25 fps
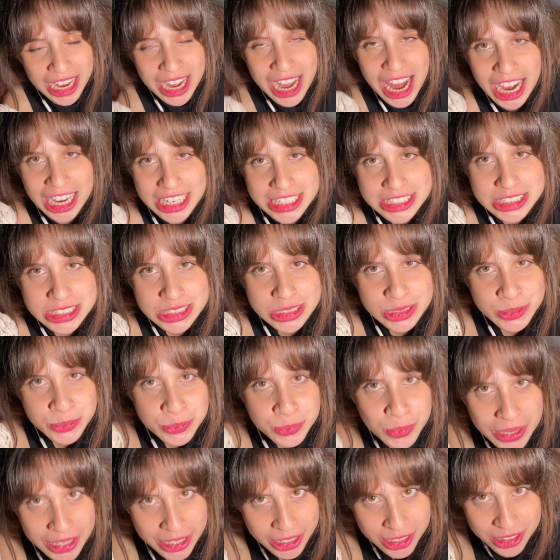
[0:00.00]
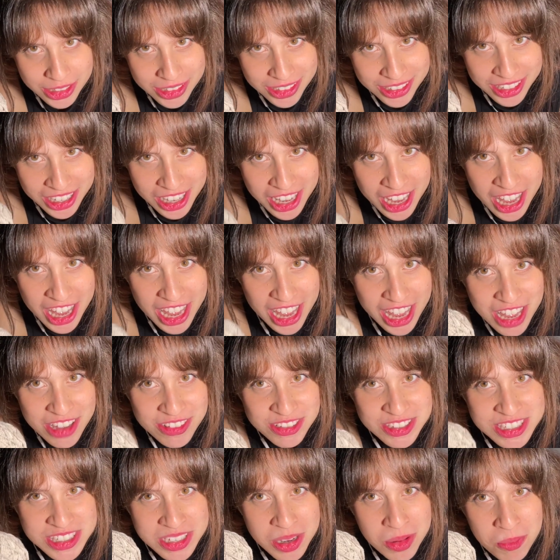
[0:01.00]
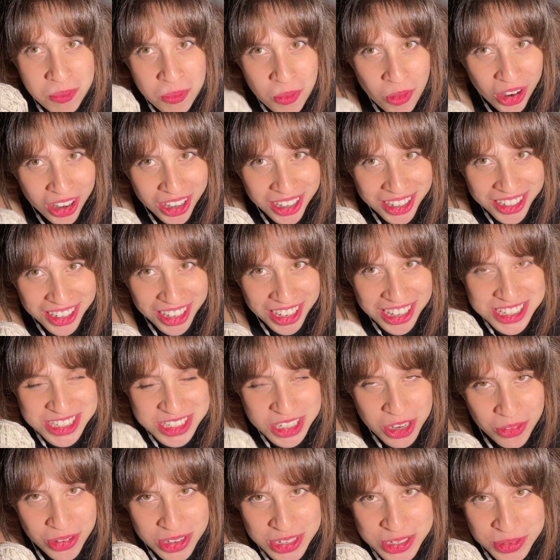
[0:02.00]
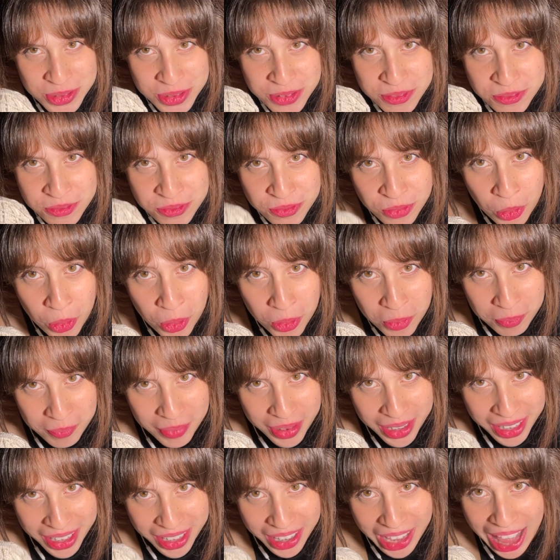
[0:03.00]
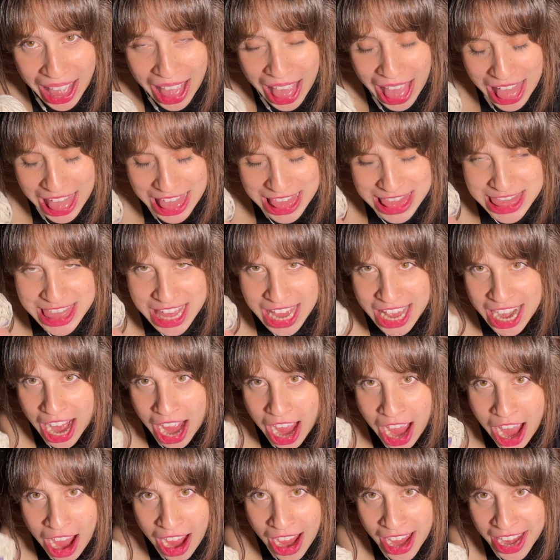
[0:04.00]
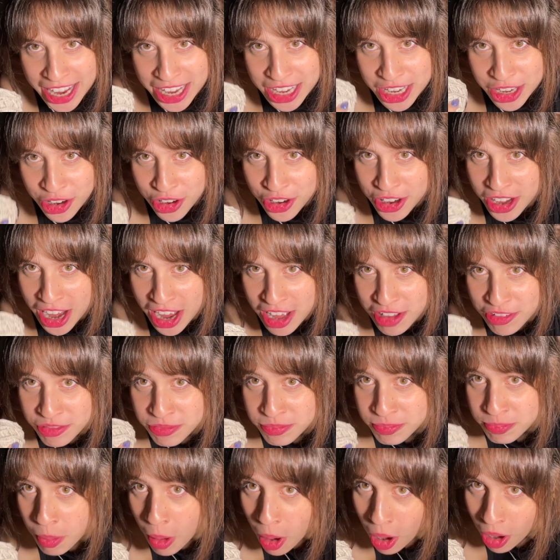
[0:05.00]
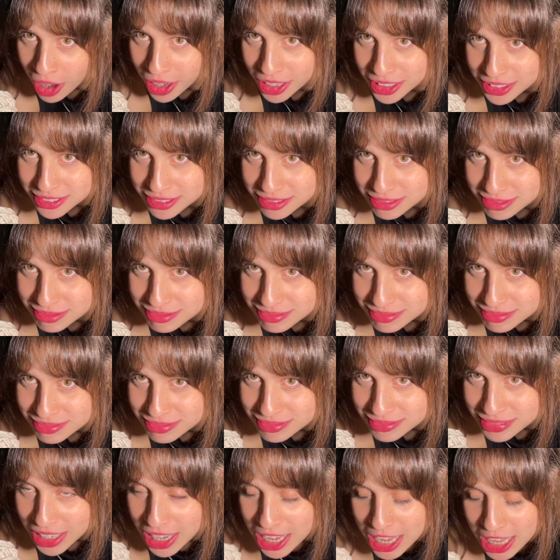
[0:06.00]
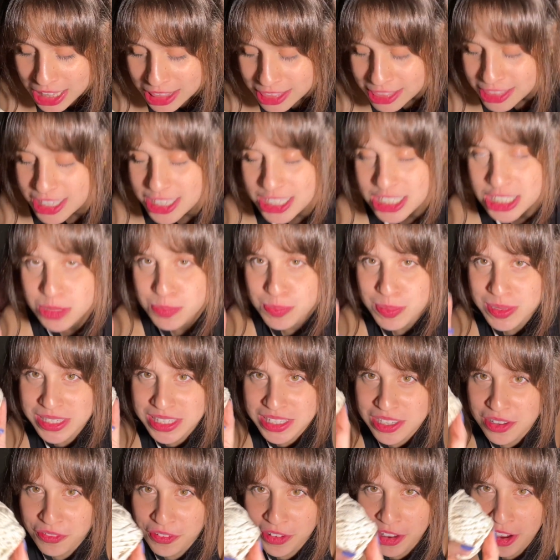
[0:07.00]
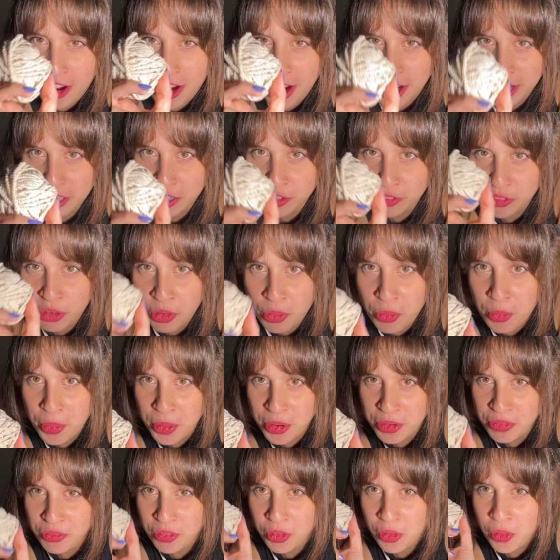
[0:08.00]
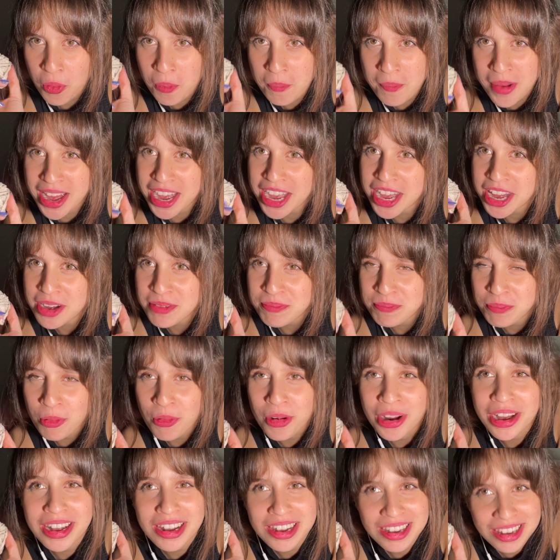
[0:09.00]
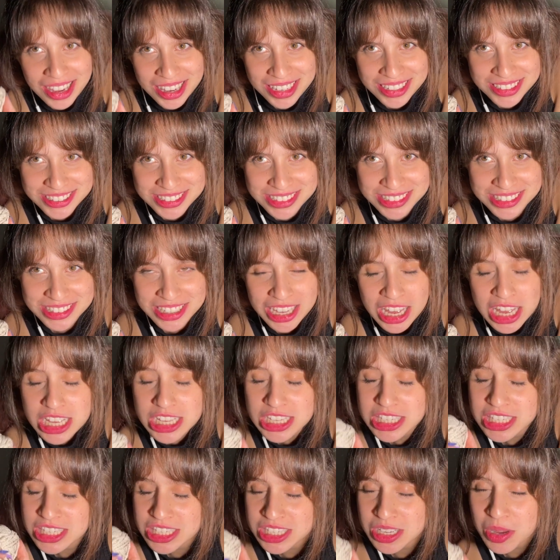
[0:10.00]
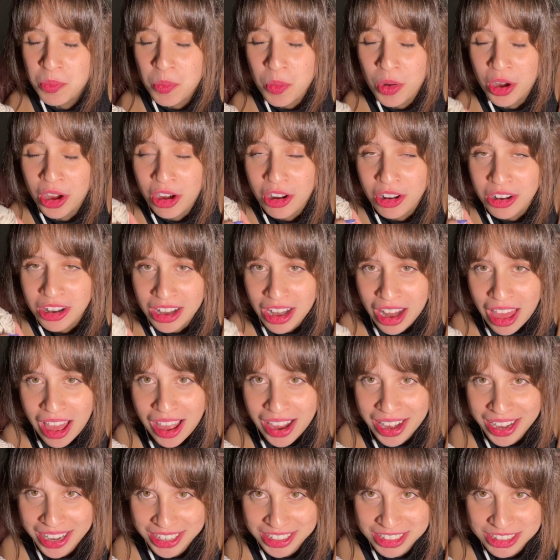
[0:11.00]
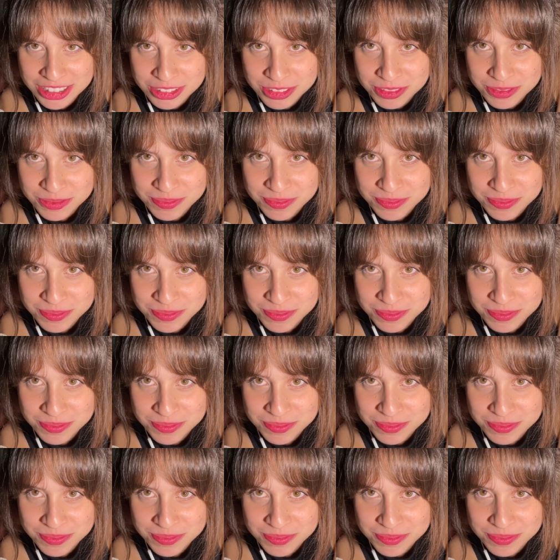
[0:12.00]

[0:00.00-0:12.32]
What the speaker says: I swear, if someone is going to inform me that I could have bought this specific kind of cord for Romanian point lace somewhere online,